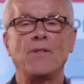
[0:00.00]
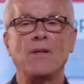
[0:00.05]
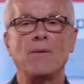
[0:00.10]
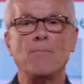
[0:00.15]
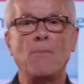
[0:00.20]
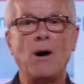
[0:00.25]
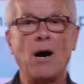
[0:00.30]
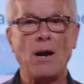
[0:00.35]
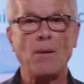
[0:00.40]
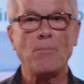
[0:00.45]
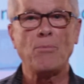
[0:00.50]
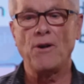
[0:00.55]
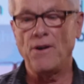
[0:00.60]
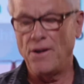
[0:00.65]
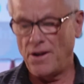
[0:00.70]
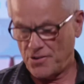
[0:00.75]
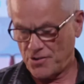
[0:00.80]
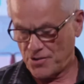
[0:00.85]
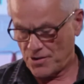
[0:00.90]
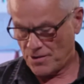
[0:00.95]
the model
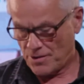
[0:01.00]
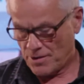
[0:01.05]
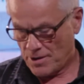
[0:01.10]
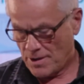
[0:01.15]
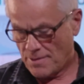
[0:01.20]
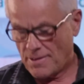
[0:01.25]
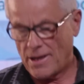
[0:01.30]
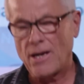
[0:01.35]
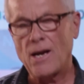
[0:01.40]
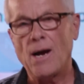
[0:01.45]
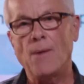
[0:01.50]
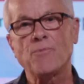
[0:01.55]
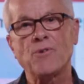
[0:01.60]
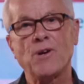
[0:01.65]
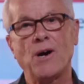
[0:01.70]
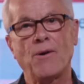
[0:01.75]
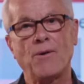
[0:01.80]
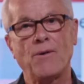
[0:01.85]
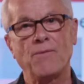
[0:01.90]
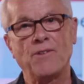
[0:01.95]
prediction that
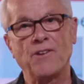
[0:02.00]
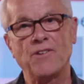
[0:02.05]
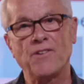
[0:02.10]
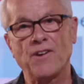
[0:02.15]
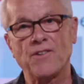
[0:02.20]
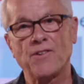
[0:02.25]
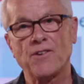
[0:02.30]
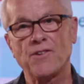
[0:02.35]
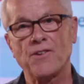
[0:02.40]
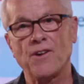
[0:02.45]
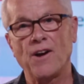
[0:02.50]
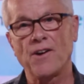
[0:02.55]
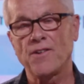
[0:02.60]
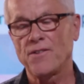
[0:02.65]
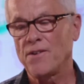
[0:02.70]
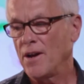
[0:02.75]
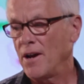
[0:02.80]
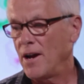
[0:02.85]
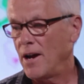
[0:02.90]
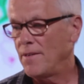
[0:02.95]
comes out of this exercise.